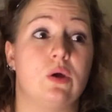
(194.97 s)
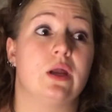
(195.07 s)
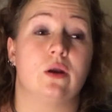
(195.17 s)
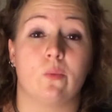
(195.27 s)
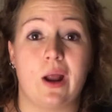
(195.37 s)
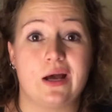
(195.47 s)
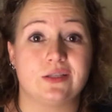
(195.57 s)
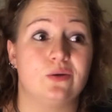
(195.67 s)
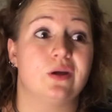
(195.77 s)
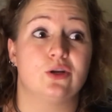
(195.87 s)
You get an
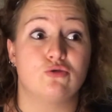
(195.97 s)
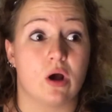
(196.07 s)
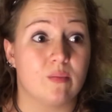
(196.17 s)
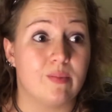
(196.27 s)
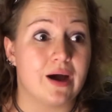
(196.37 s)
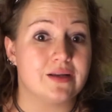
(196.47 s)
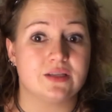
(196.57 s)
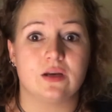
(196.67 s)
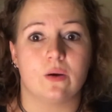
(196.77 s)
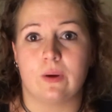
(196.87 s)
arrest, you get a drug
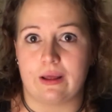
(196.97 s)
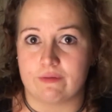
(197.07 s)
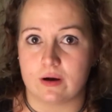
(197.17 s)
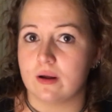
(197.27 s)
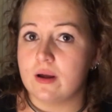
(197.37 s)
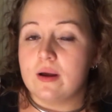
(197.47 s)
bust, you know, whatever.